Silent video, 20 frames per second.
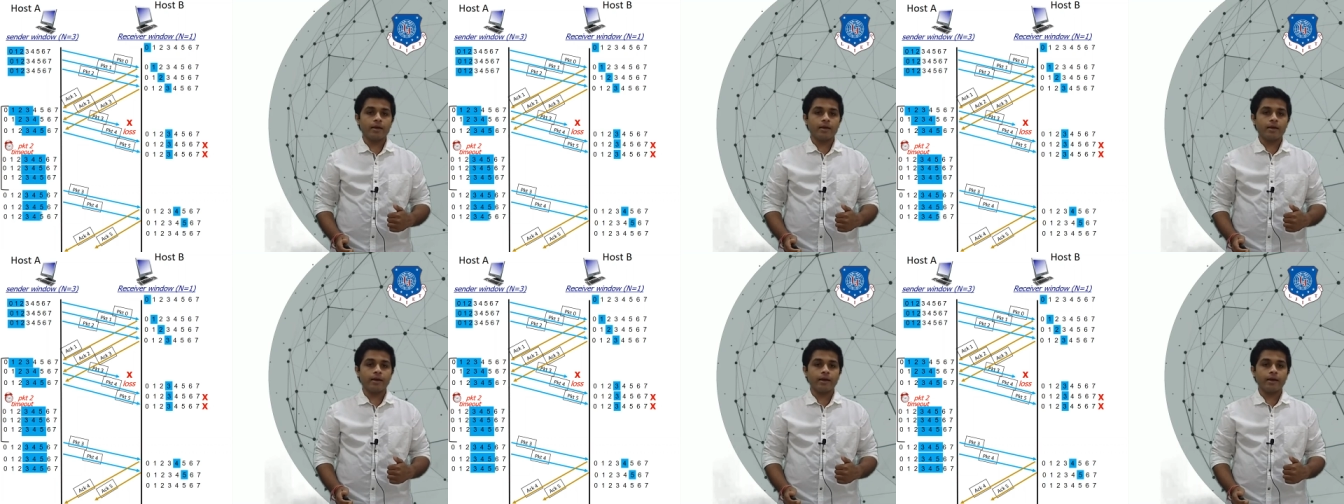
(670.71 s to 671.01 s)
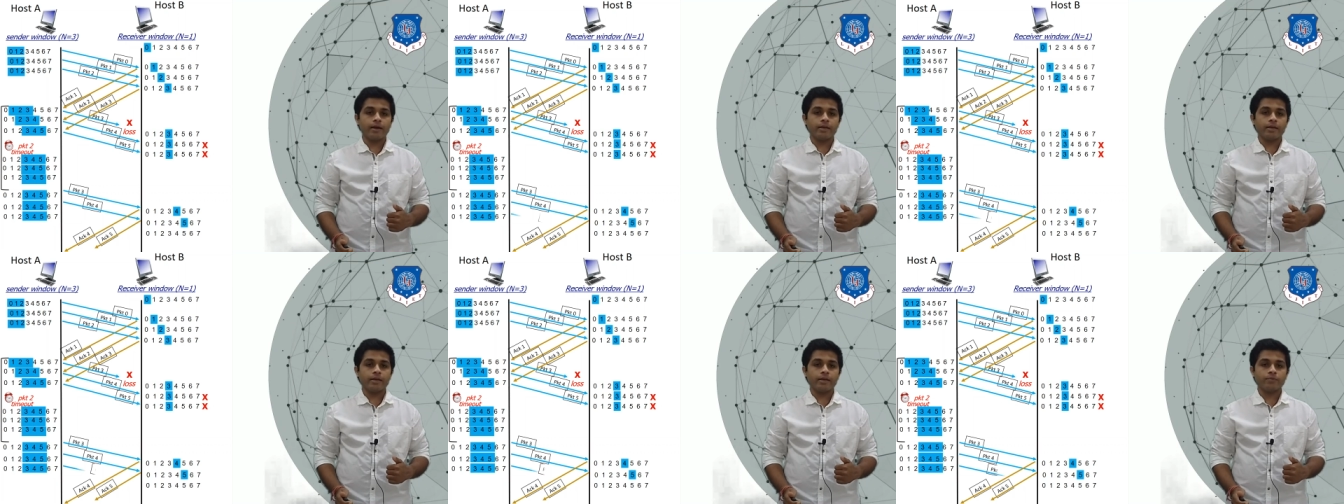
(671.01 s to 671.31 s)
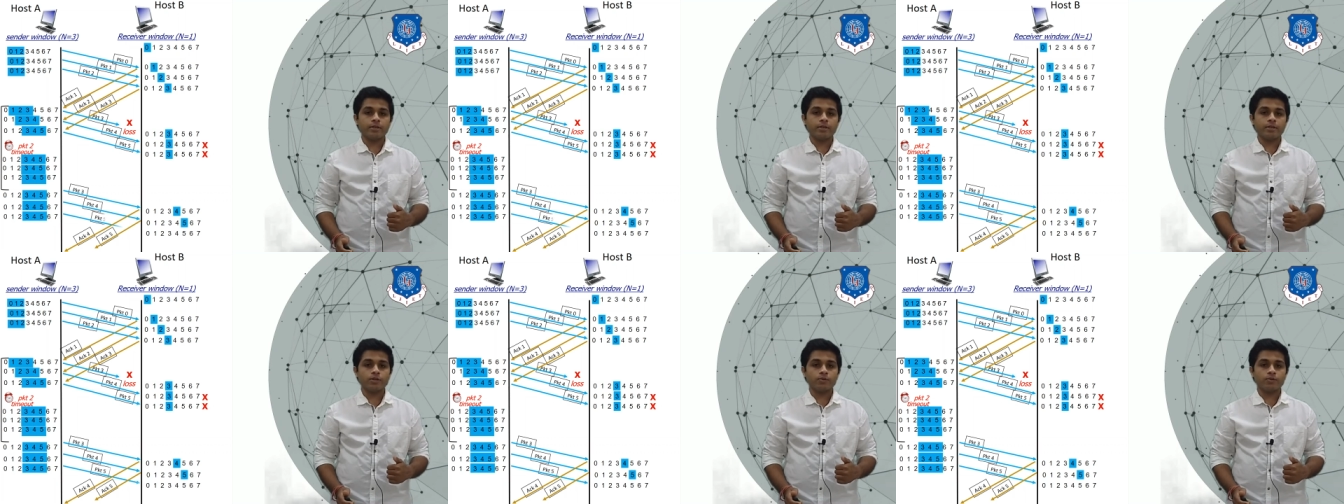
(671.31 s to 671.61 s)
and it will
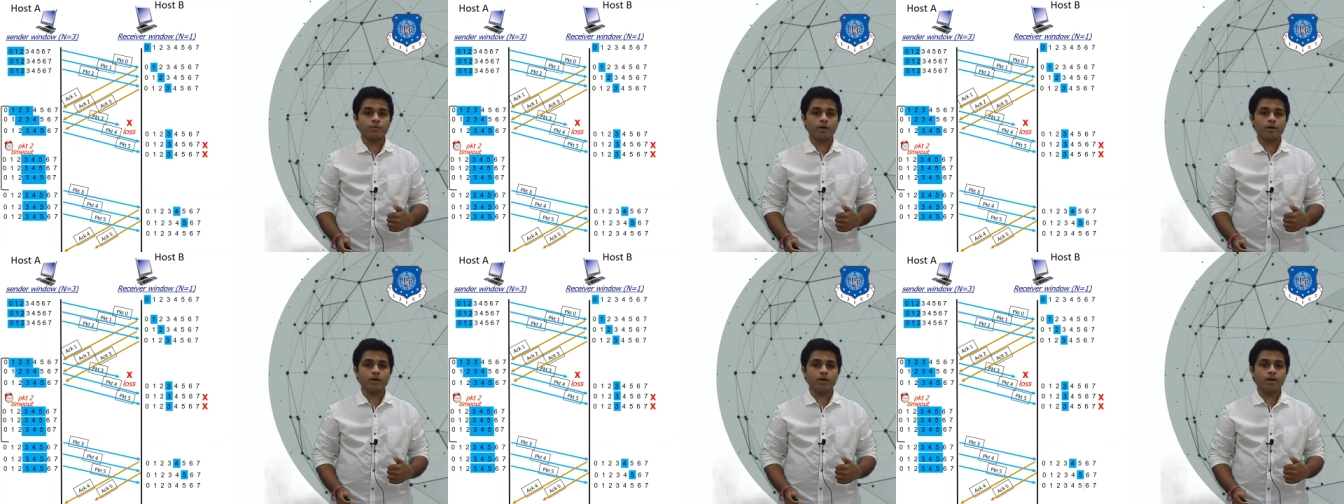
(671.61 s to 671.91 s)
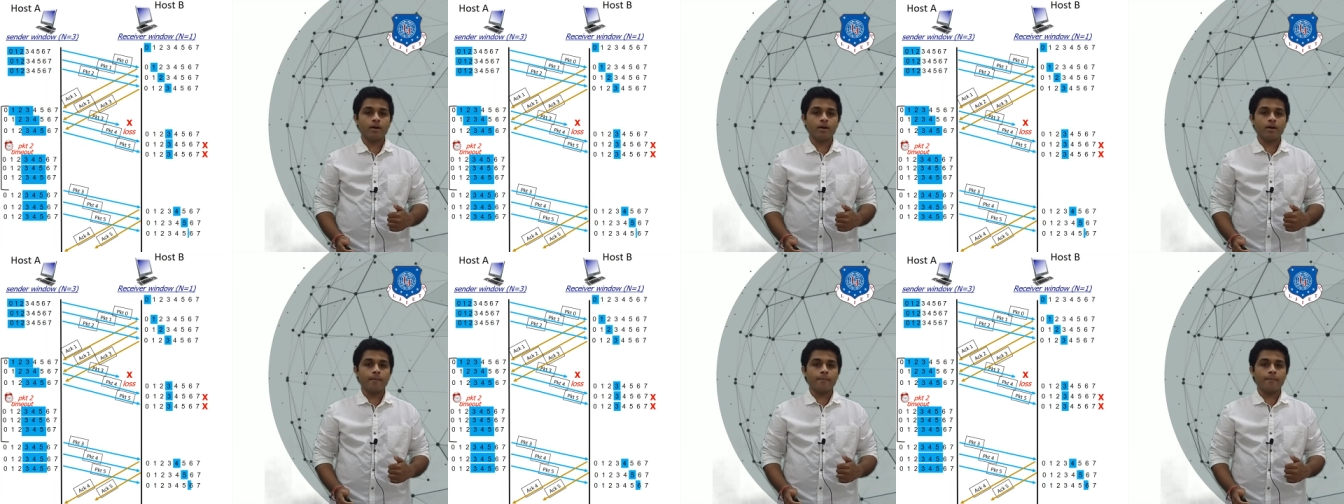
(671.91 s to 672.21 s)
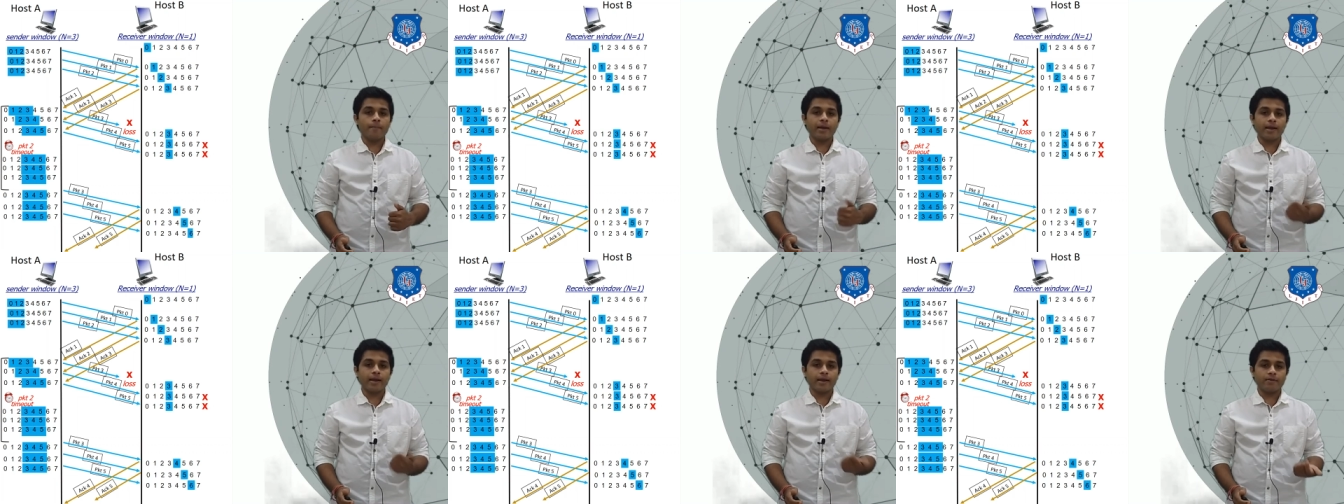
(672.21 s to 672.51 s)
receive the
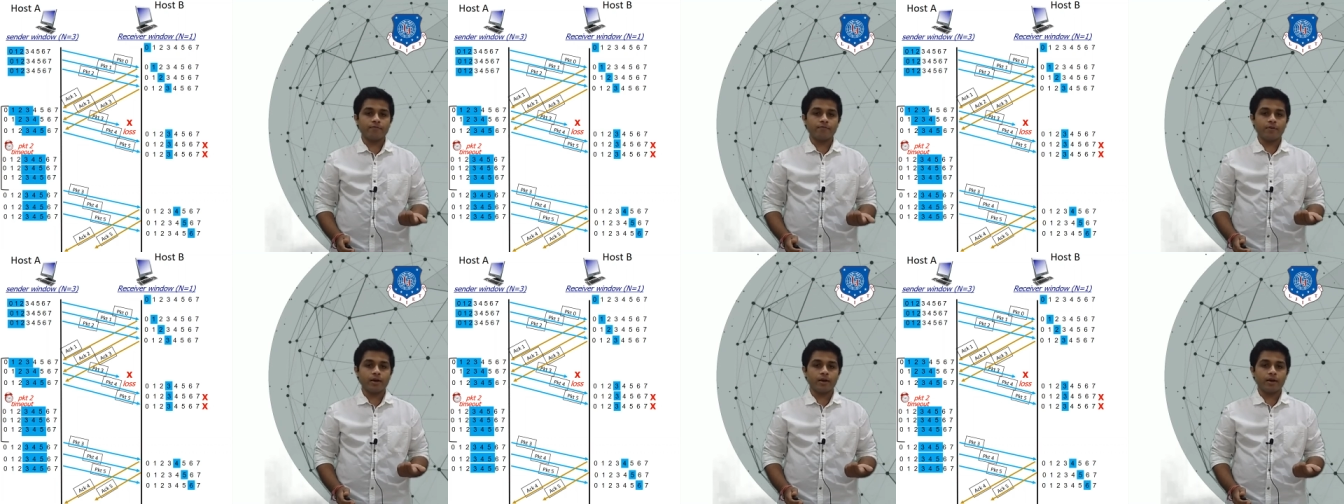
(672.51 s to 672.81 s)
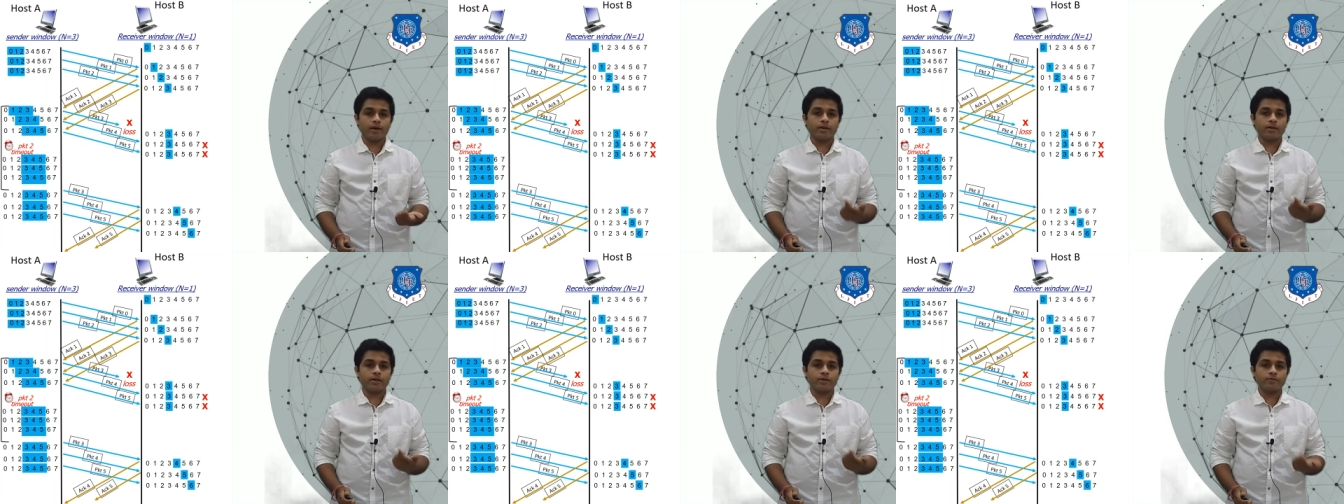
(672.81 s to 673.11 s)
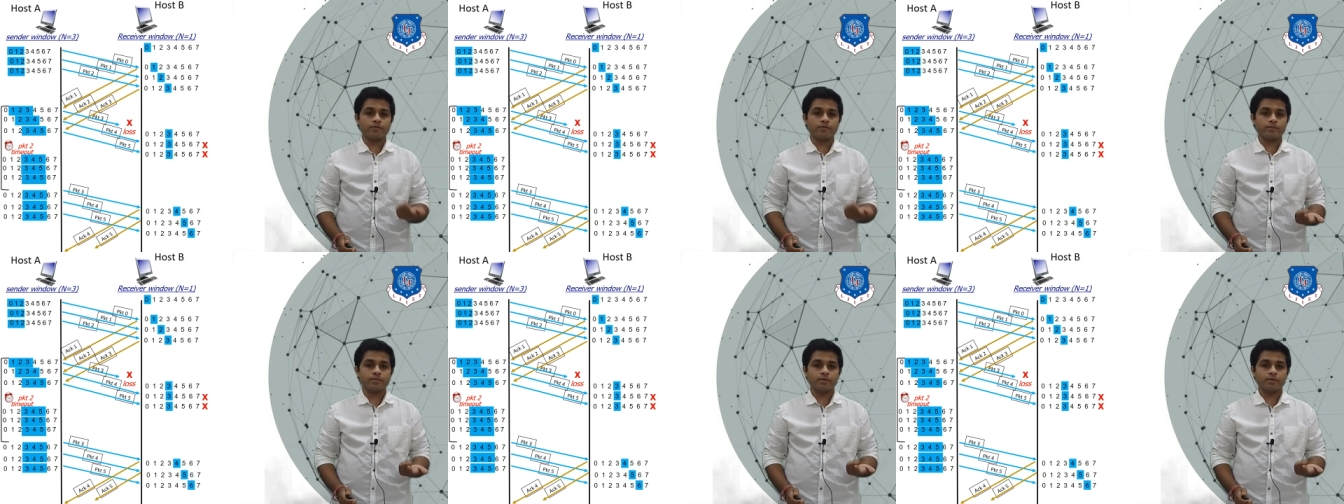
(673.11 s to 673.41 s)
packet 5 and it will
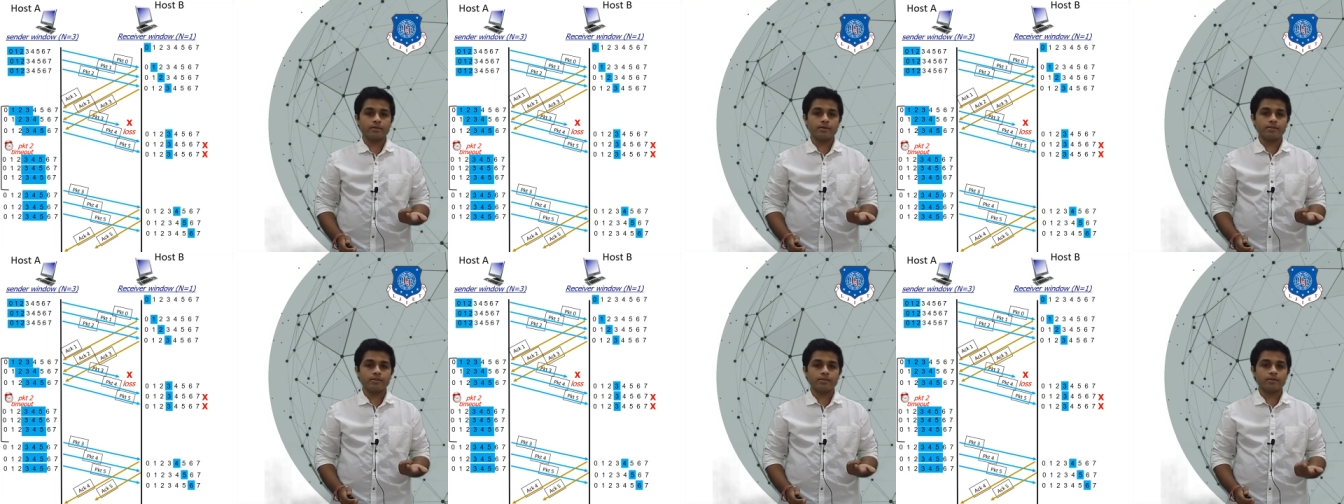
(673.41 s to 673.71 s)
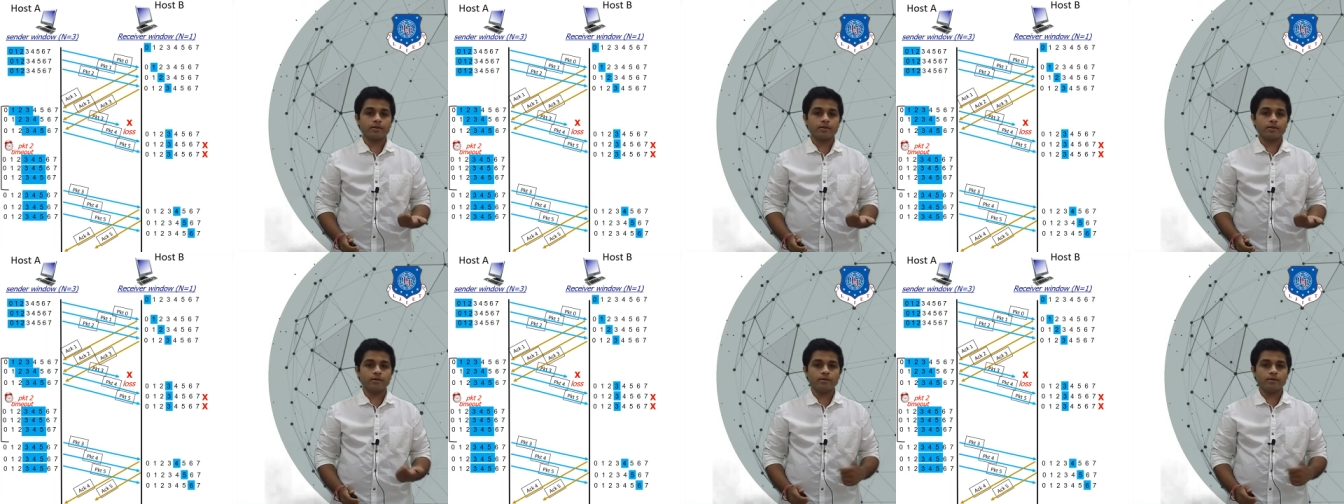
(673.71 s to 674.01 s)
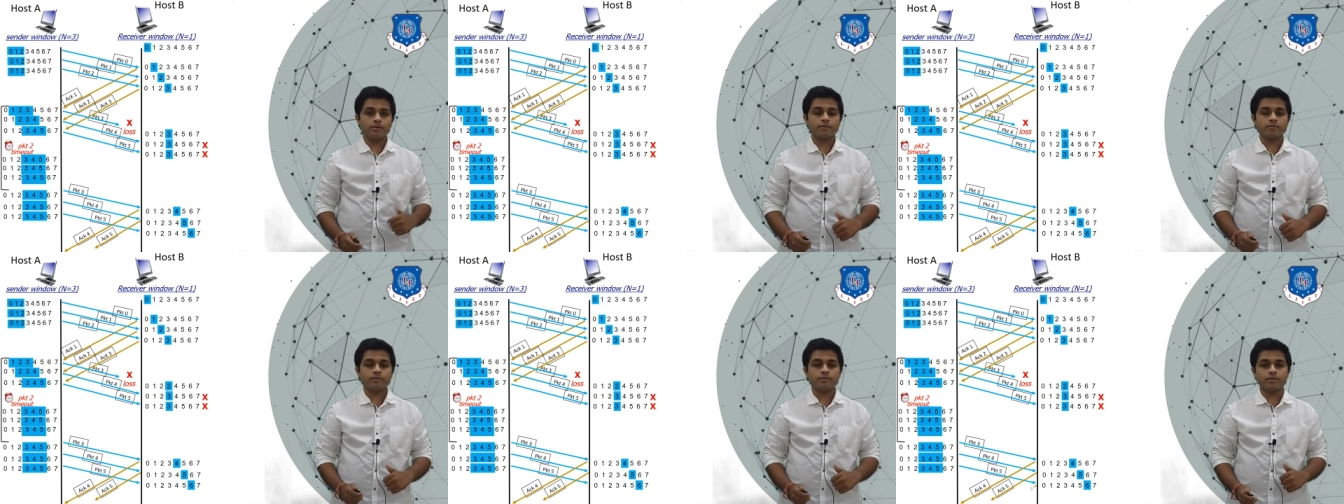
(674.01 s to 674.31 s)
send the ACK
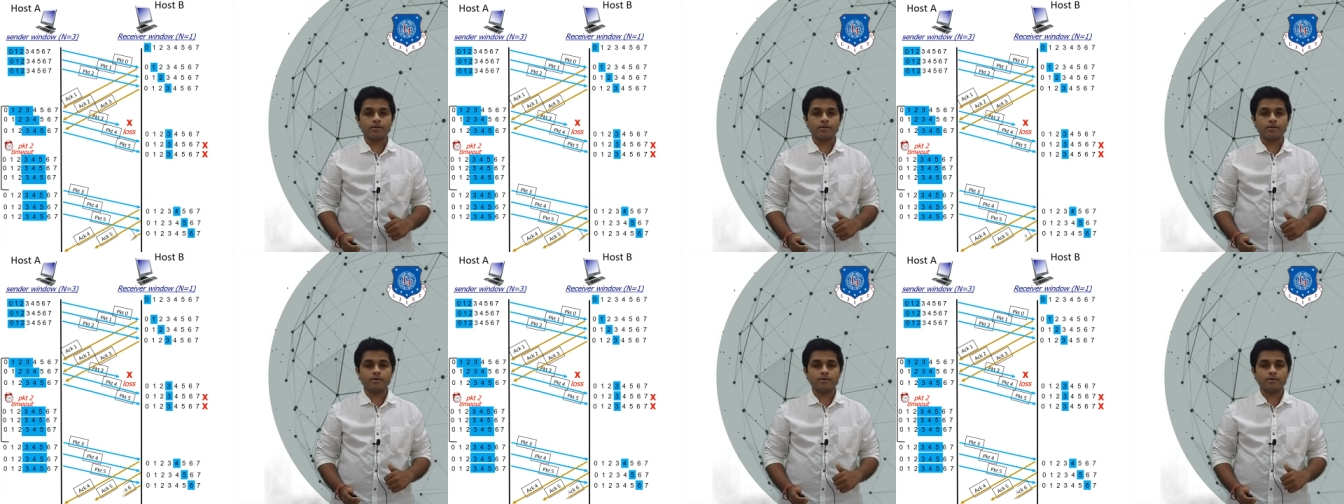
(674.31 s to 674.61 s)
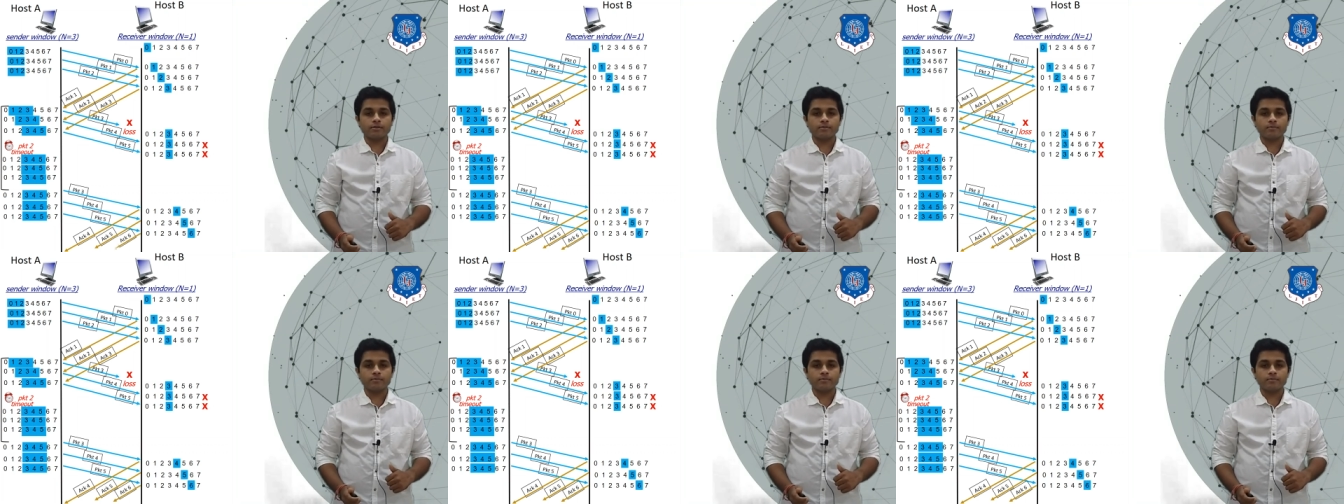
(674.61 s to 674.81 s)
6.